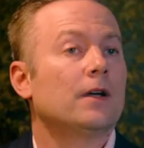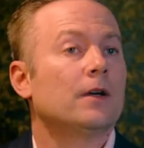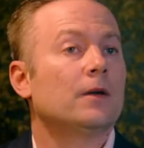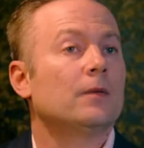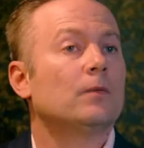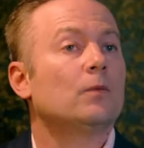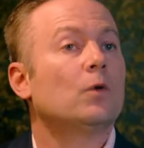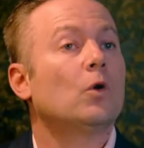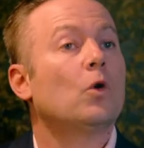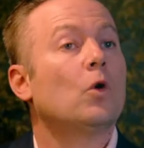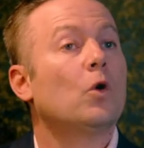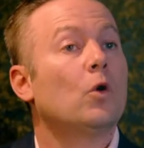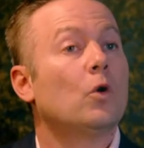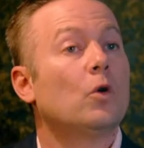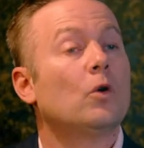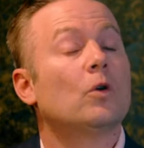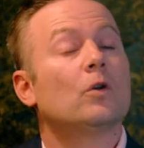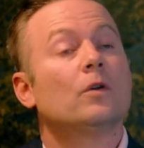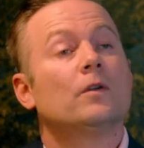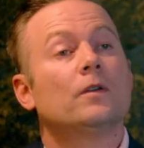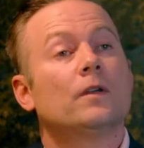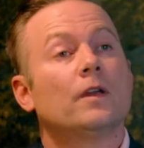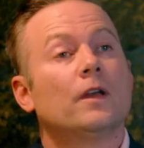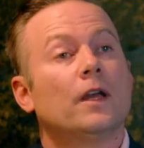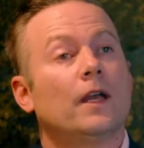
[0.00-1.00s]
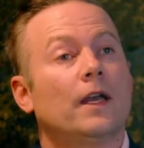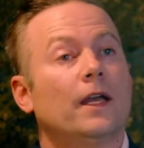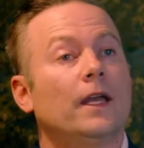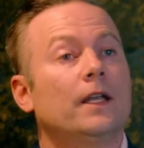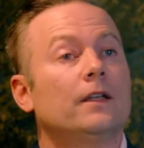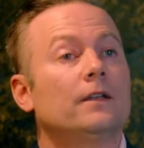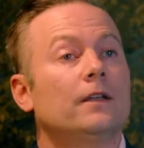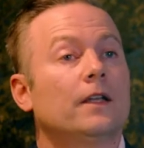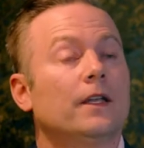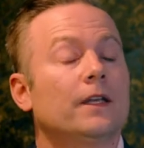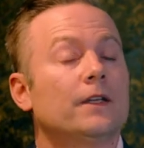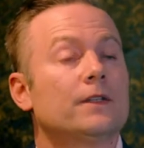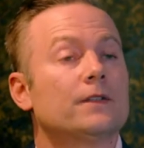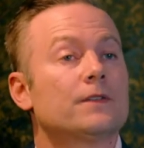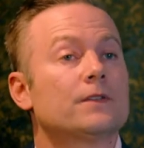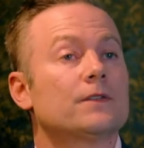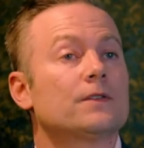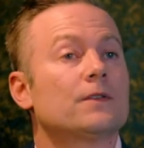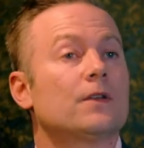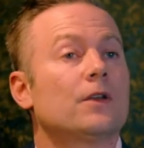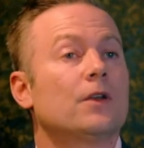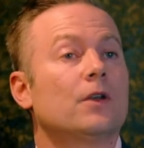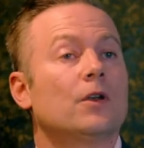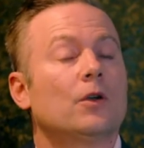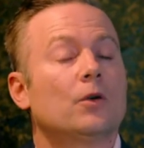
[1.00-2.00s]
or a head
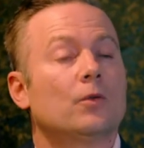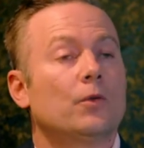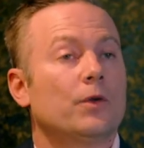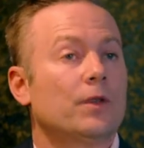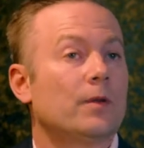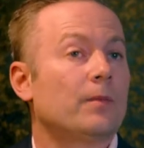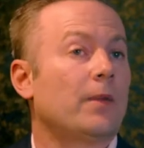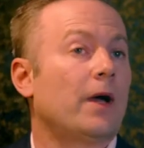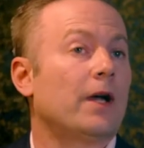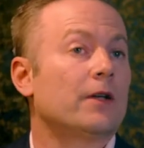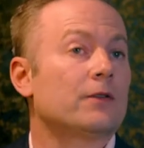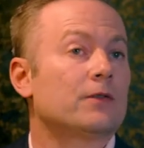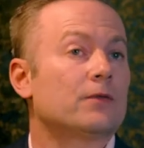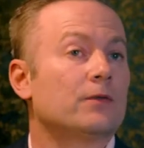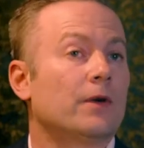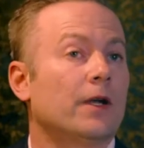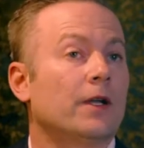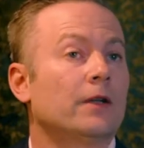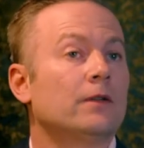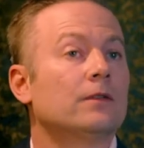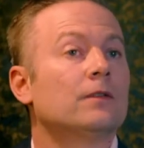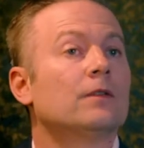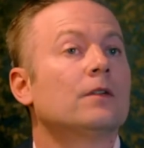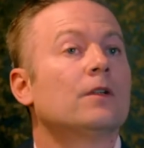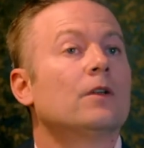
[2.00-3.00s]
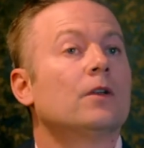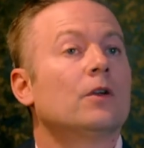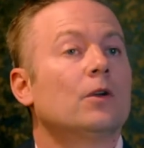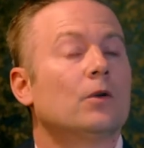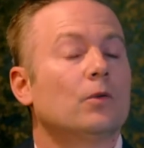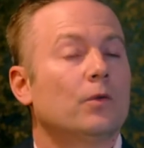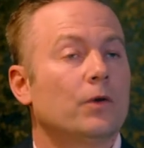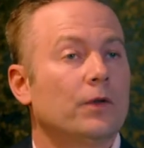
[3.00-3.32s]
lease with a base rent